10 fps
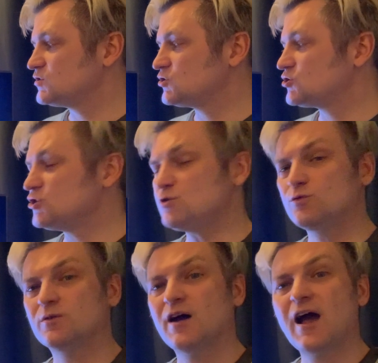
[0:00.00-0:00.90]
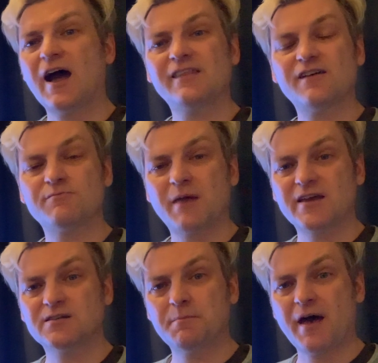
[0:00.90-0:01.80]
2, and I've
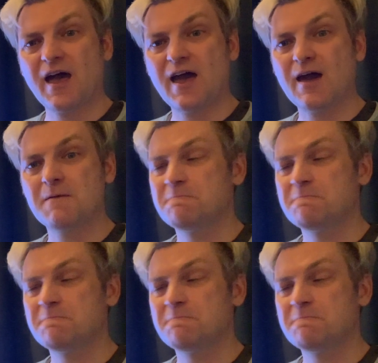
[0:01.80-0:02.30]
made a pair.